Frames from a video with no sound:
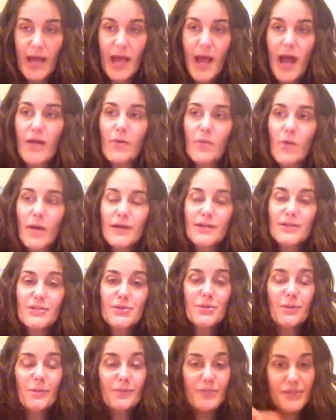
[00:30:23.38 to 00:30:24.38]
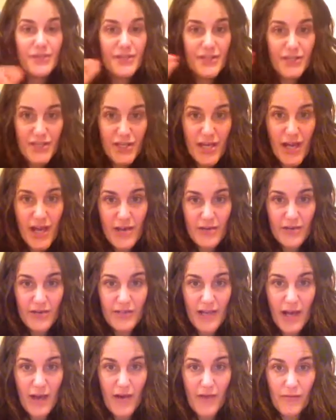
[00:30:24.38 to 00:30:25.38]
I want you to appreciate
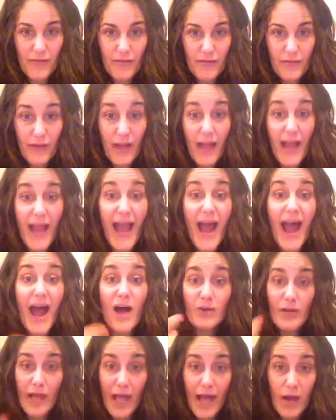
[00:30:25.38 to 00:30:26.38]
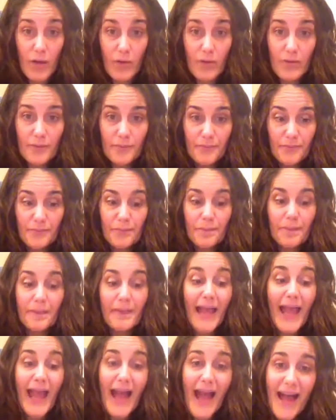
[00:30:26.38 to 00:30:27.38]
yourself out loud,
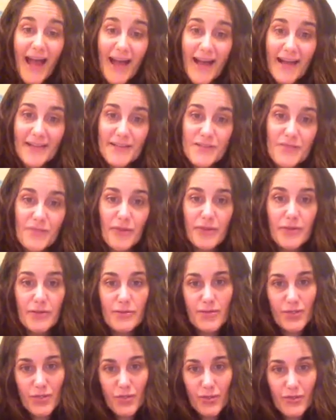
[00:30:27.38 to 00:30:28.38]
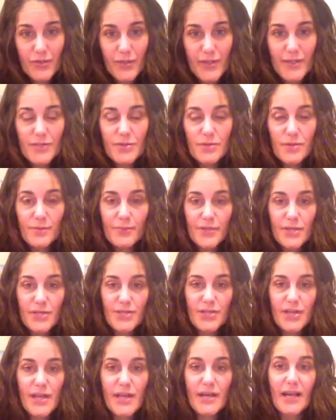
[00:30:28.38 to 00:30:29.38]
and for your children to
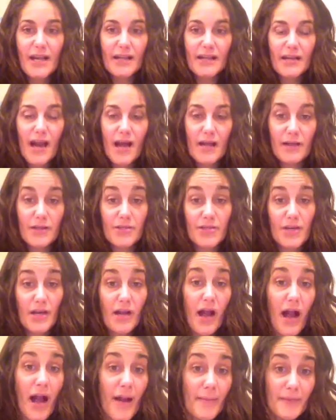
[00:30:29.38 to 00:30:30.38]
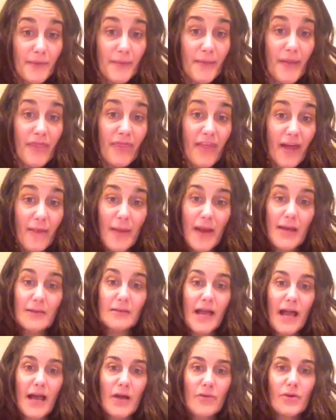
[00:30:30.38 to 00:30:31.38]
appreciate, acknowledge, and compliment them out
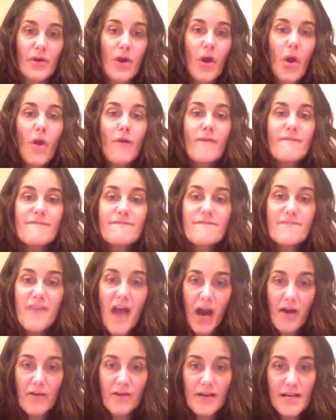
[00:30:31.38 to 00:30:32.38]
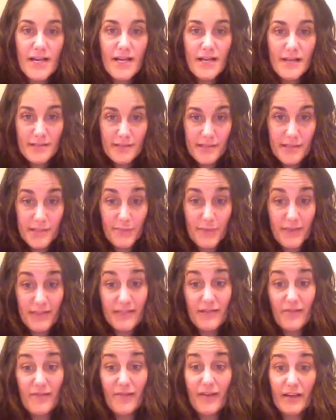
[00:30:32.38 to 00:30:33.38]
loud very
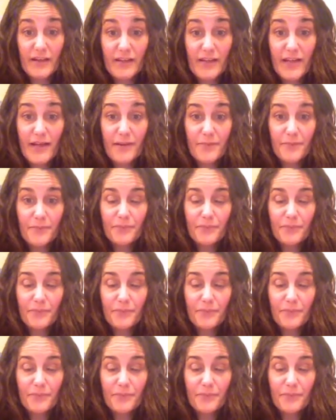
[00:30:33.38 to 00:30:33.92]
specifically.